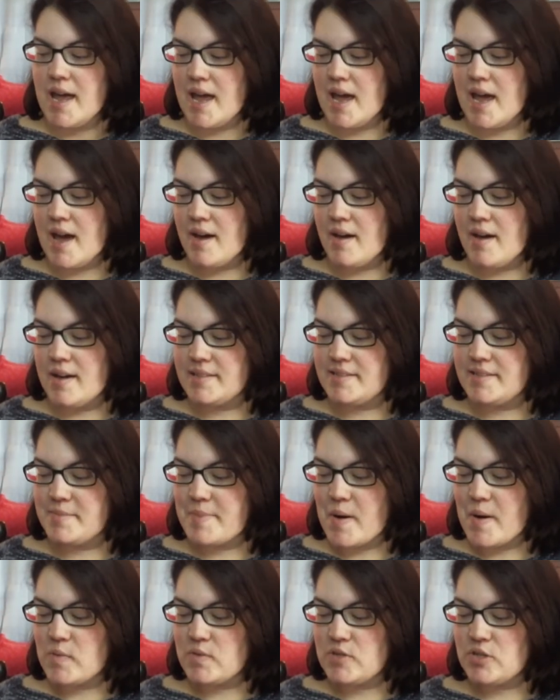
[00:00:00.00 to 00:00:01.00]
Uh, it's
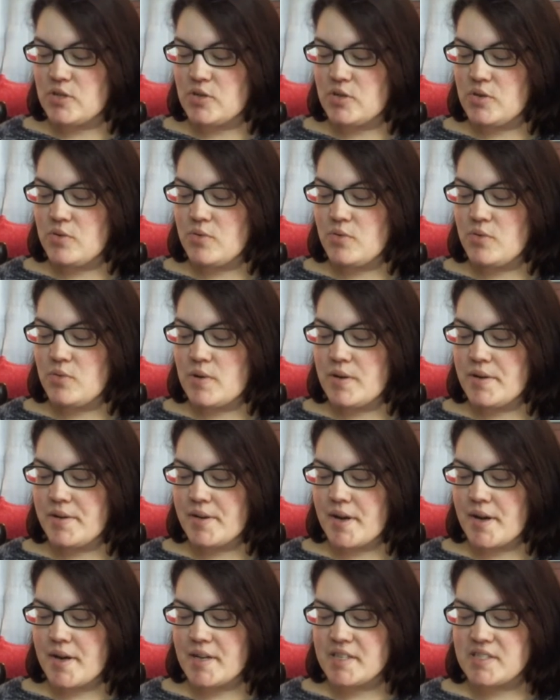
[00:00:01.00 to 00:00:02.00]
about two
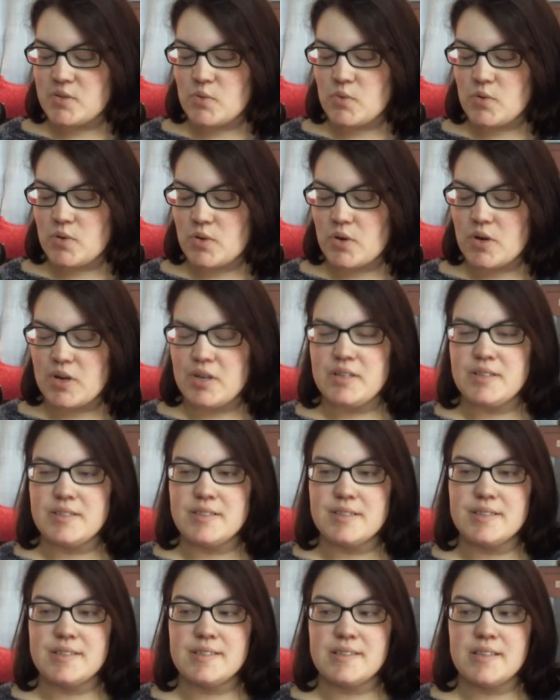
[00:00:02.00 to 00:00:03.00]
high school
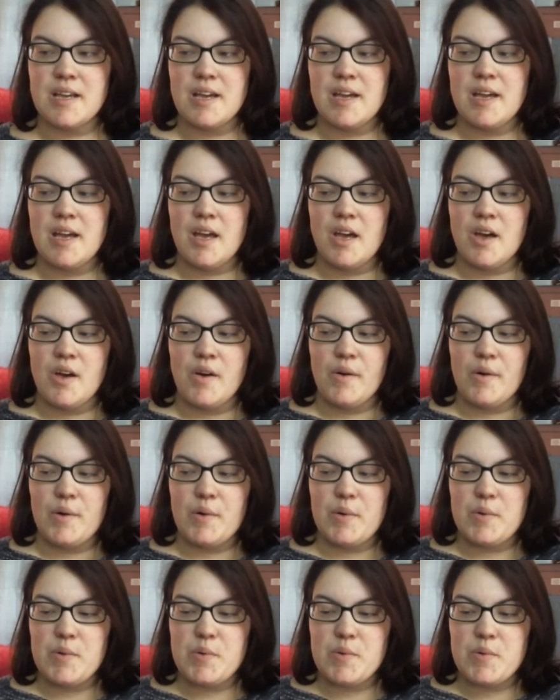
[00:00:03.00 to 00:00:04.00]
girls
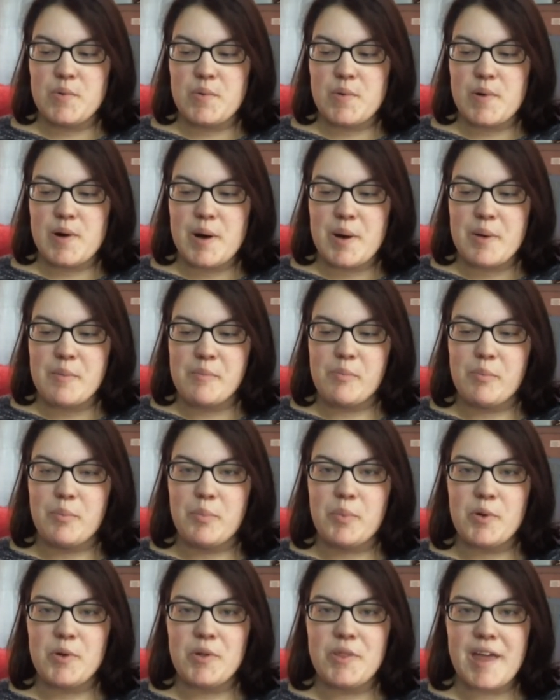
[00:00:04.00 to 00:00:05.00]
who
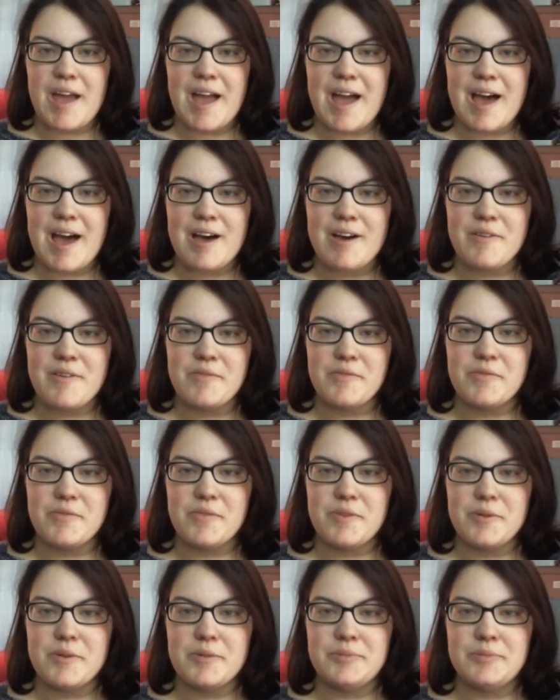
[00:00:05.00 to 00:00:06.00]
both have
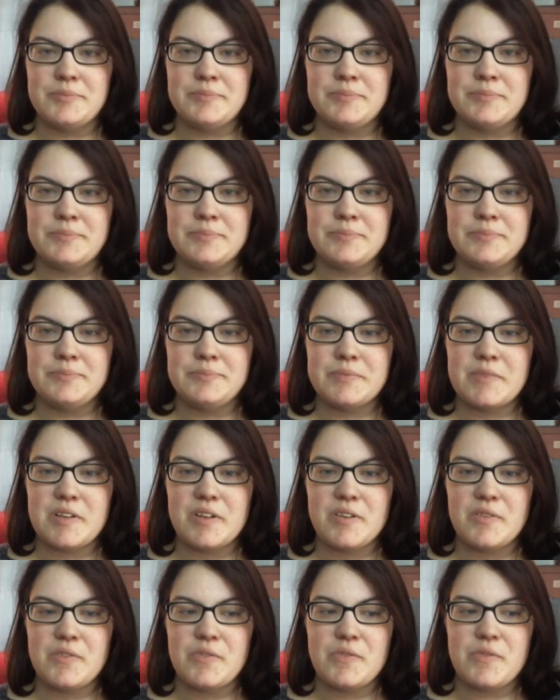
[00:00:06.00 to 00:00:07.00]

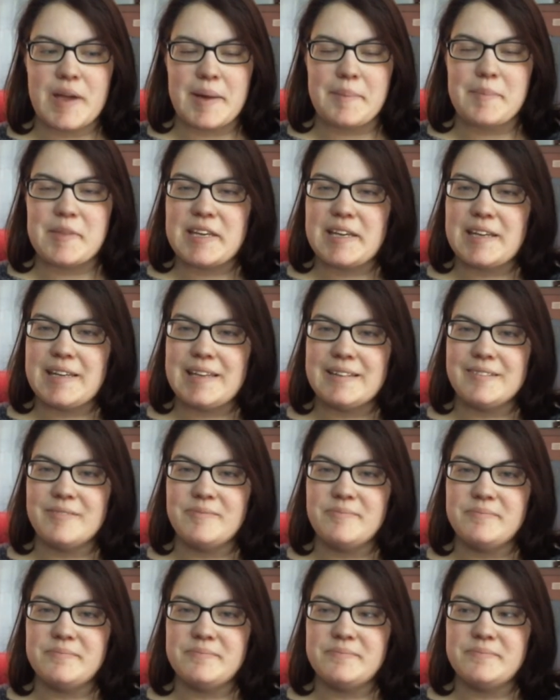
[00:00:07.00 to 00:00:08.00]
family,
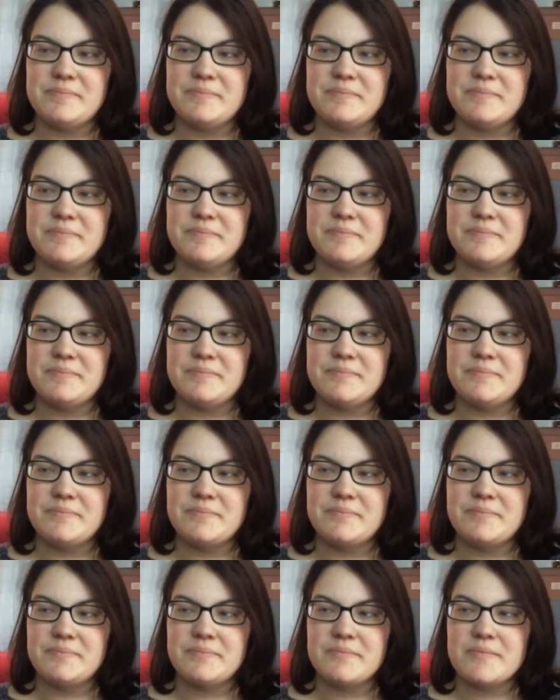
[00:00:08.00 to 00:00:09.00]

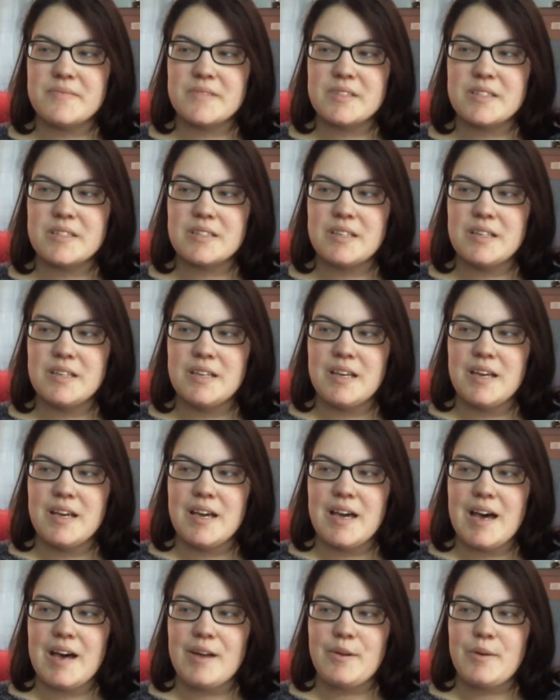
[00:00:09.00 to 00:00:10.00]

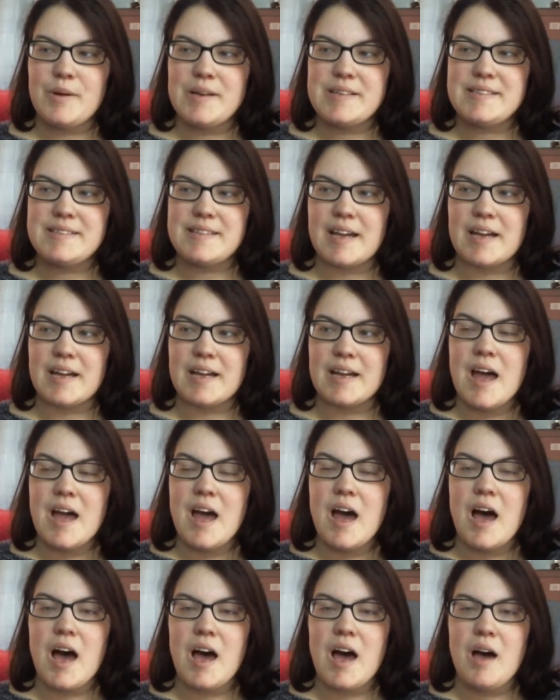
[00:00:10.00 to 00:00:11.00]
how do I say?
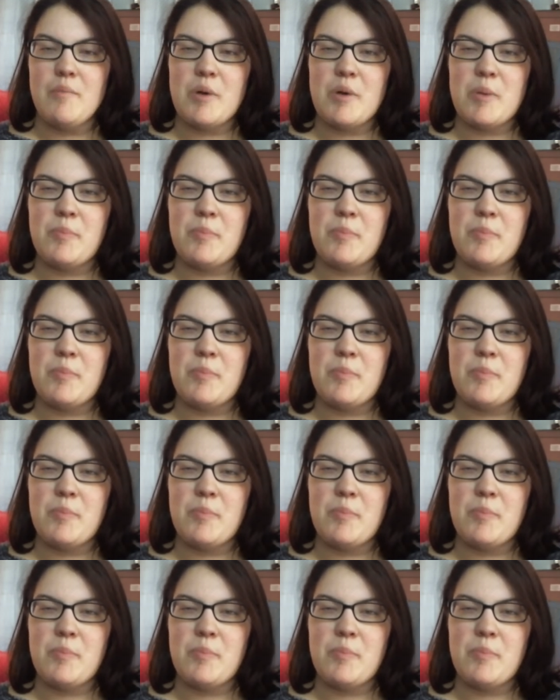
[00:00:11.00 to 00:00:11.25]
Um,